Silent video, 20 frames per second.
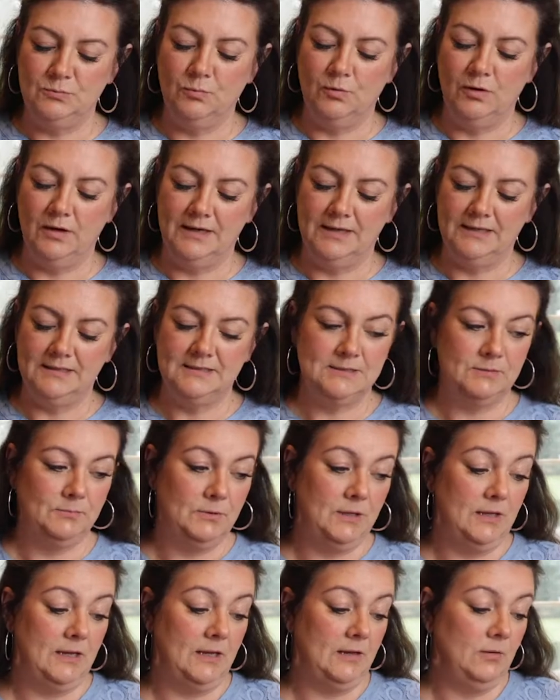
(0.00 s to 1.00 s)
want it to
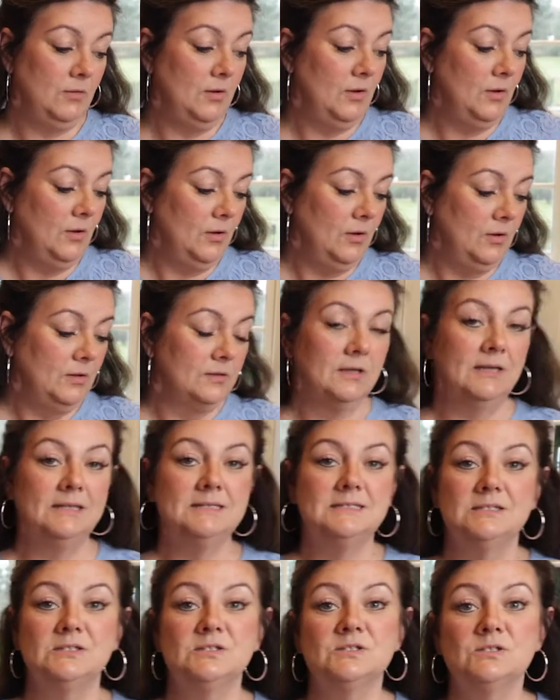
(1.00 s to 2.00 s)
be
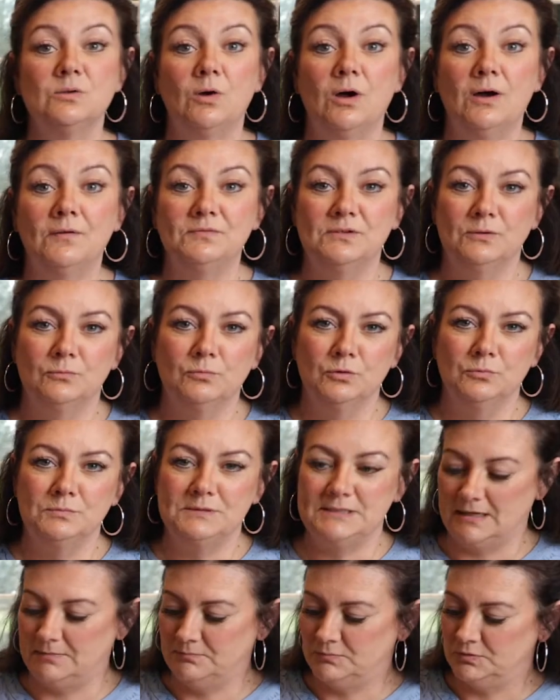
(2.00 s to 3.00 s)
nice and soft at room
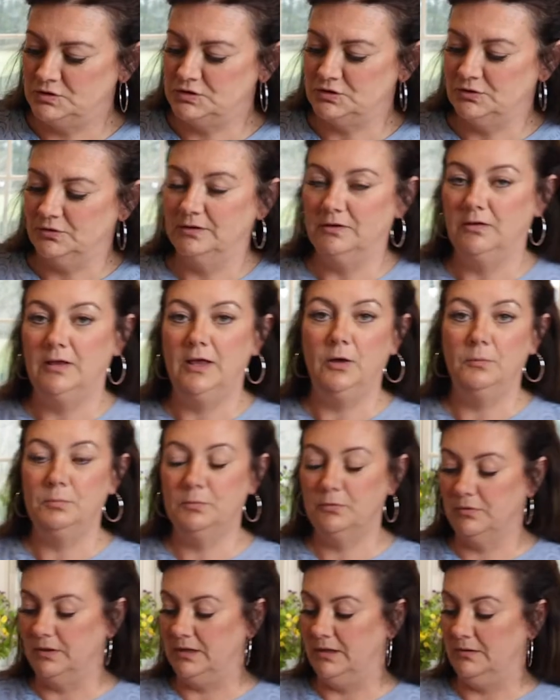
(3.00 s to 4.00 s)
temperature. It'll help
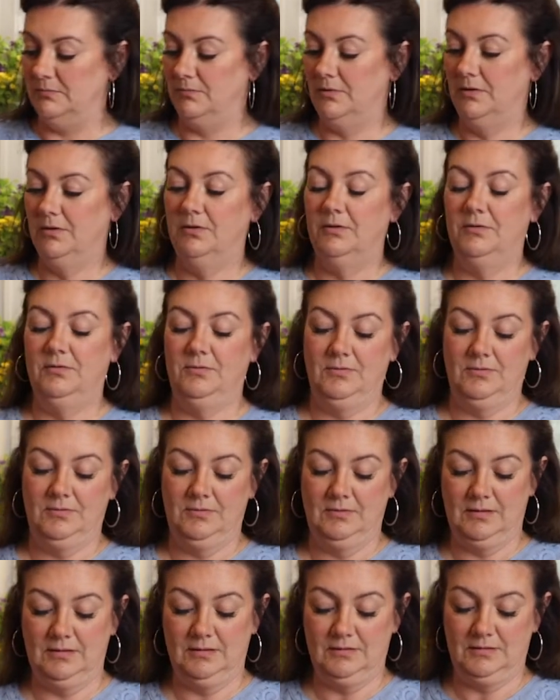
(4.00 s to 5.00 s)
cream
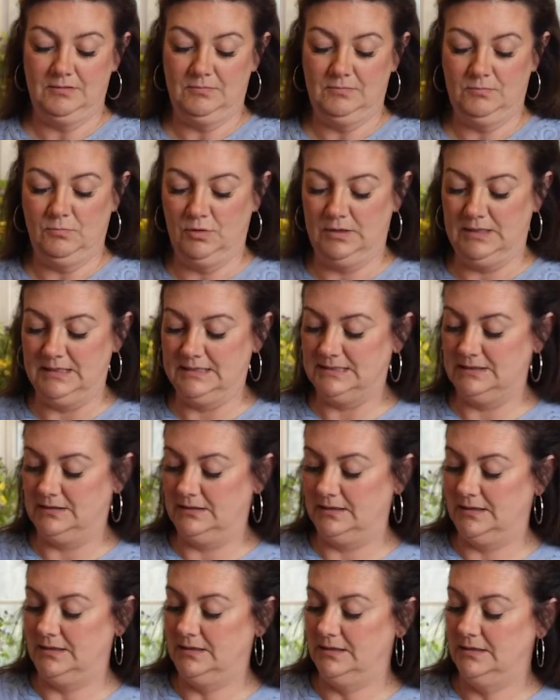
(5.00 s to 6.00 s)
more
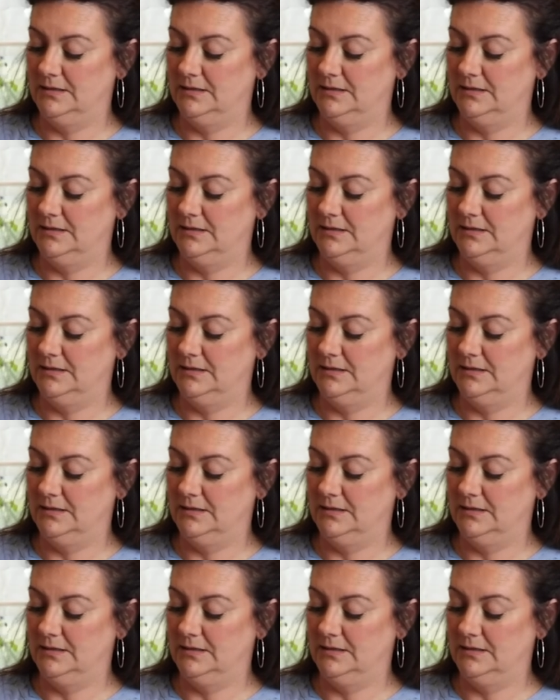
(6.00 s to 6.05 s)
easily.